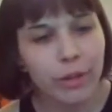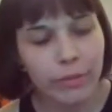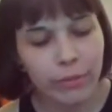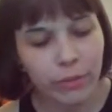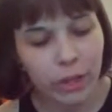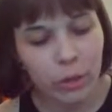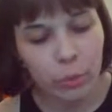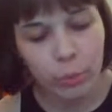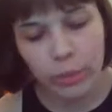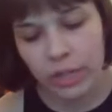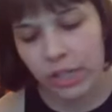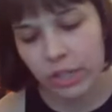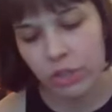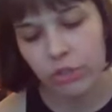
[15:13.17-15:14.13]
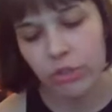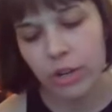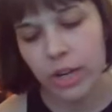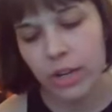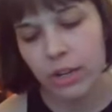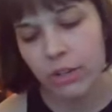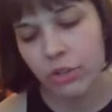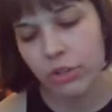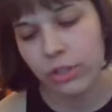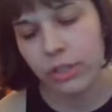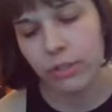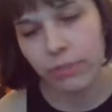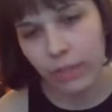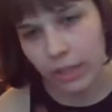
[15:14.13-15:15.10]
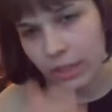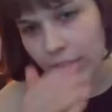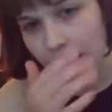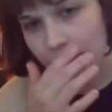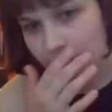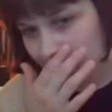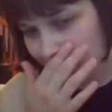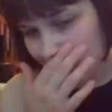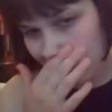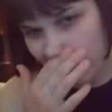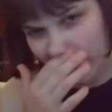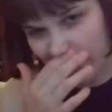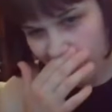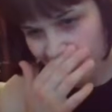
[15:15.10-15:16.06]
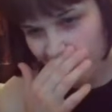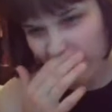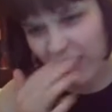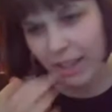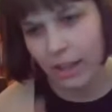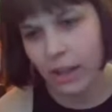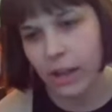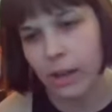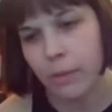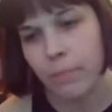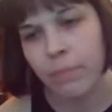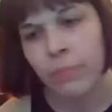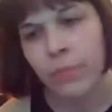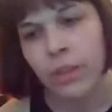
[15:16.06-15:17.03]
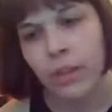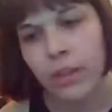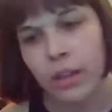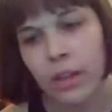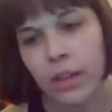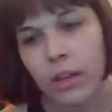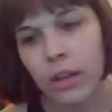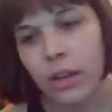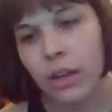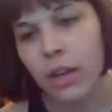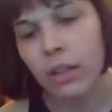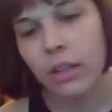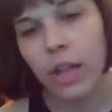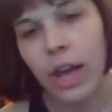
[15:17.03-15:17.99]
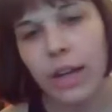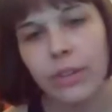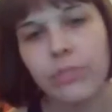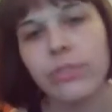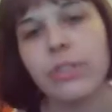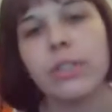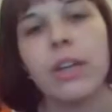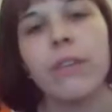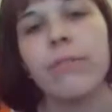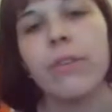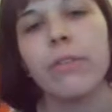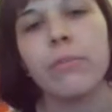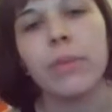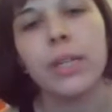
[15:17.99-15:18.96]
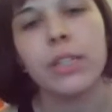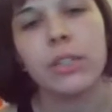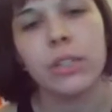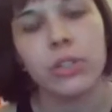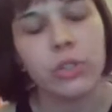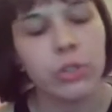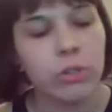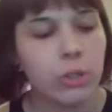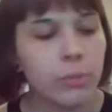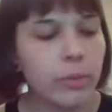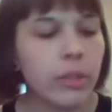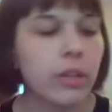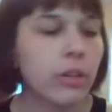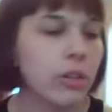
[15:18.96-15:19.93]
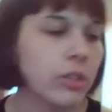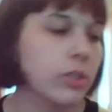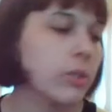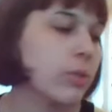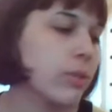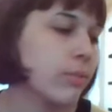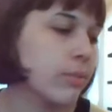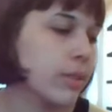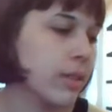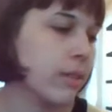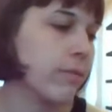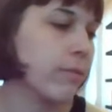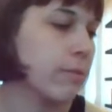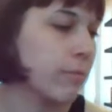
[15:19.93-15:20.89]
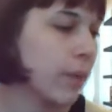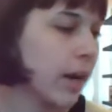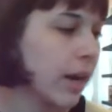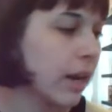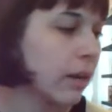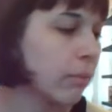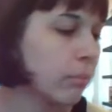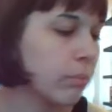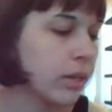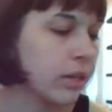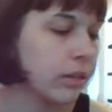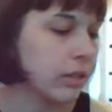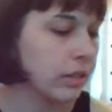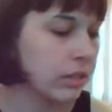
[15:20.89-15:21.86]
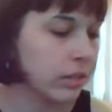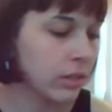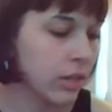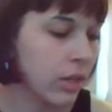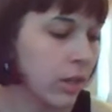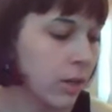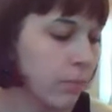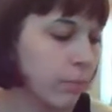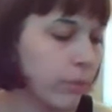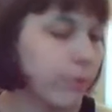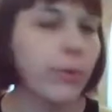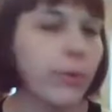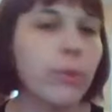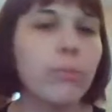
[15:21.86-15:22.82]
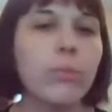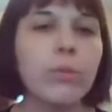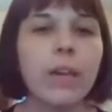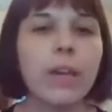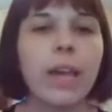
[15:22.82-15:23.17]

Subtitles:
for like a week straight, just of like listing stuff. A lot of stuff of my sister's, but then also some stuff of mine, because before moving